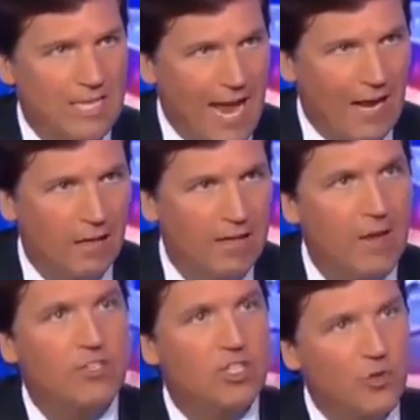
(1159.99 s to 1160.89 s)
Exactly.
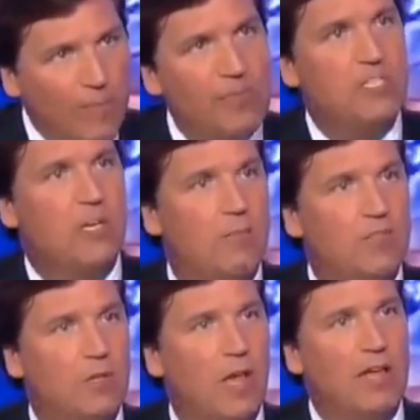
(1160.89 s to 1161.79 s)
Now, the script has
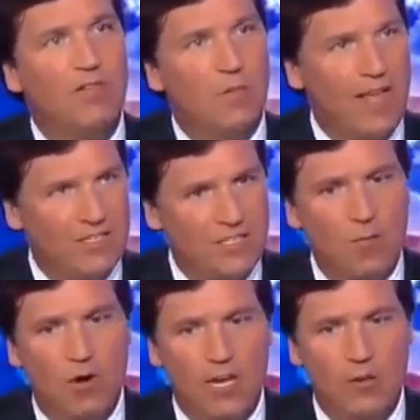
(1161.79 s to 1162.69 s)
come to light from last
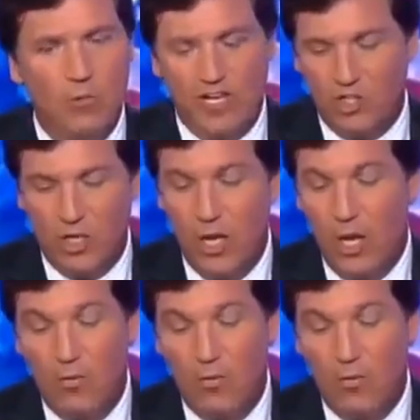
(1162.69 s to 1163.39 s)
summer in which